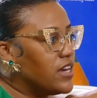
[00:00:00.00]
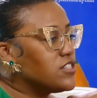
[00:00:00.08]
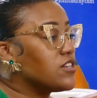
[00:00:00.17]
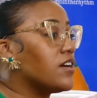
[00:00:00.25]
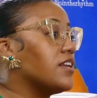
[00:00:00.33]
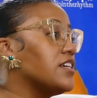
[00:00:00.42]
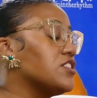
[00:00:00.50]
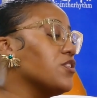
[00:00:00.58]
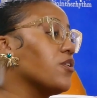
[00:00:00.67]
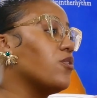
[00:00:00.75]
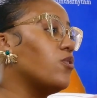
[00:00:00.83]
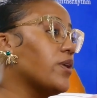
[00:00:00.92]
So unless
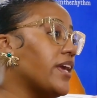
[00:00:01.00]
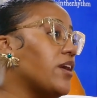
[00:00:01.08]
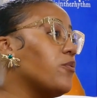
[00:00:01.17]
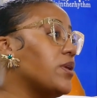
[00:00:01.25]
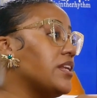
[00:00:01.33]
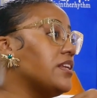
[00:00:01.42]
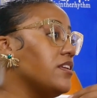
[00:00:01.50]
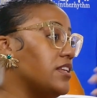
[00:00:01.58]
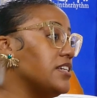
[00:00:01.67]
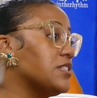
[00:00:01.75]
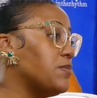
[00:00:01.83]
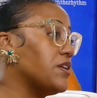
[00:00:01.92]
you're okay with
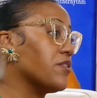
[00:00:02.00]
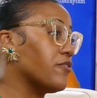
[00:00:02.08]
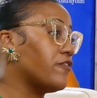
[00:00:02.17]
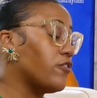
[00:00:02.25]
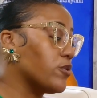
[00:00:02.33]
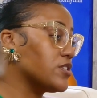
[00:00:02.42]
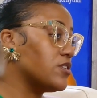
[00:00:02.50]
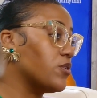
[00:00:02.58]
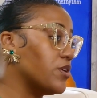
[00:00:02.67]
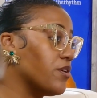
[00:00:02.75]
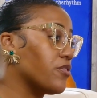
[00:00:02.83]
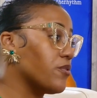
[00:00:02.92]
this being forced down
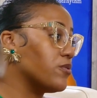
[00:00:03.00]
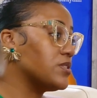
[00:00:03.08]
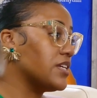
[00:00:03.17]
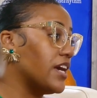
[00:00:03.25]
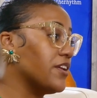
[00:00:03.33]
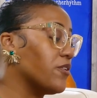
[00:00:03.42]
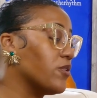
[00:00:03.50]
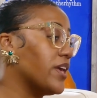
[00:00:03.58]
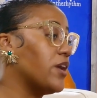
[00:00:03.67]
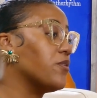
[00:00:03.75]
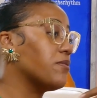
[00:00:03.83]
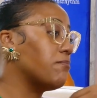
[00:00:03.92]
your throat and you're
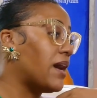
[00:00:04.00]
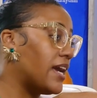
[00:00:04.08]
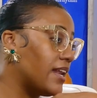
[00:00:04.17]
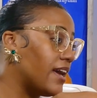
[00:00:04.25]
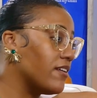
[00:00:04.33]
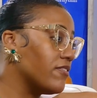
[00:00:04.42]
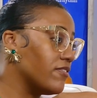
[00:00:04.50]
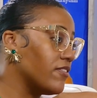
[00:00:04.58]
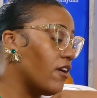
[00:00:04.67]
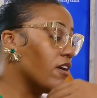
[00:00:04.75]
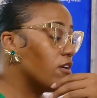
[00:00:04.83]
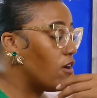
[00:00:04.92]
okay with my life
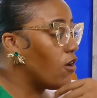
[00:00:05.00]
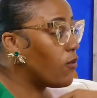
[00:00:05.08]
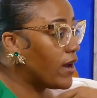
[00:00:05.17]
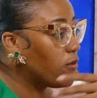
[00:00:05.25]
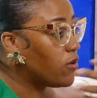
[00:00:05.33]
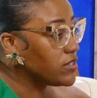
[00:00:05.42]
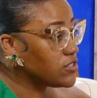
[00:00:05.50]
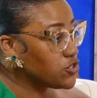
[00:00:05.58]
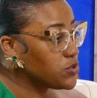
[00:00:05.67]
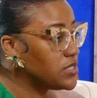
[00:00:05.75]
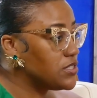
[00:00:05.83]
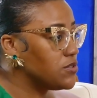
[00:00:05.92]
or how I want to
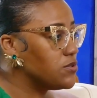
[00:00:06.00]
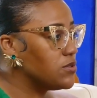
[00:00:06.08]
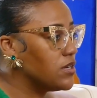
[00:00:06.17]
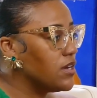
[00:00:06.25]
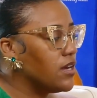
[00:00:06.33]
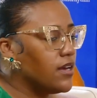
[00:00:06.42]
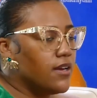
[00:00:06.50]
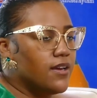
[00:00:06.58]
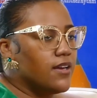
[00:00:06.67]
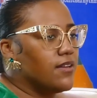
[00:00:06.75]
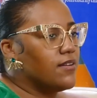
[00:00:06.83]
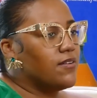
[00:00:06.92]
treat you,
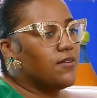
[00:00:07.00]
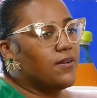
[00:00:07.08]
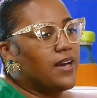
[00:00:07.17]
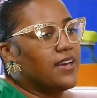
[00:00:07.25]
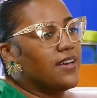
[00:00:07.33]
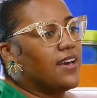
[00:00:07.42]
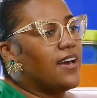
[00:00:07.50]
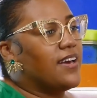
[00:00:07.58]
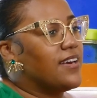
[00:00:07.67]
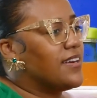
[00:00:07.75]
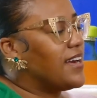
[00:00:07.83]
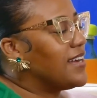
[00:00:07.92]
no,
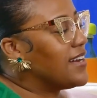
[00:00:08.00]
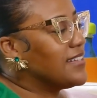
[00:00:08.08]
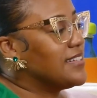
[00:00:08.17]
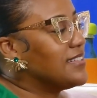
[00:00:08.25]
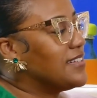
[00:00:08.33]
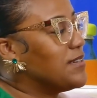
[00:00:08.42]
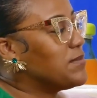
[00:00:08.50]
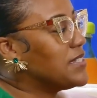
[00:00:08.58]
I'm not into them things.